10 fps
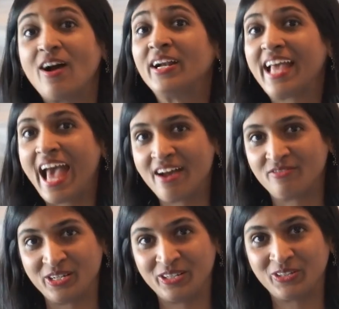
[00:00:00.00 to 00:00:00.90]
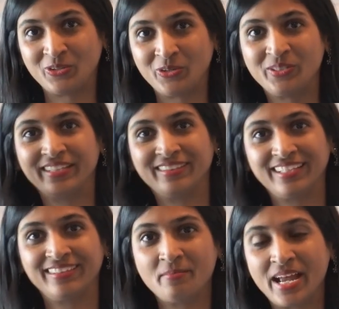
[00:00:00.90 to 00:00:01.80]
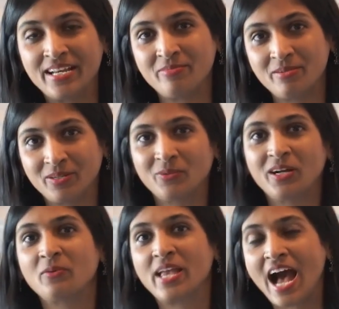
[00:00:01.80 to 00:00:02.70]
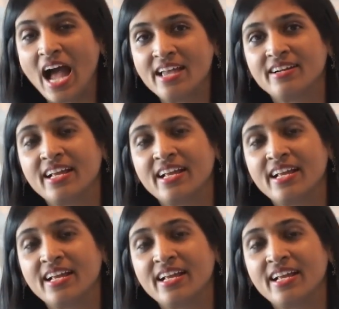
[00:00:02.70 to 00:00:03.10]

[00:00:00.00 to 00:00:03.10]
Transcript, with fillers: On average. So you can think there are many people who are way higher.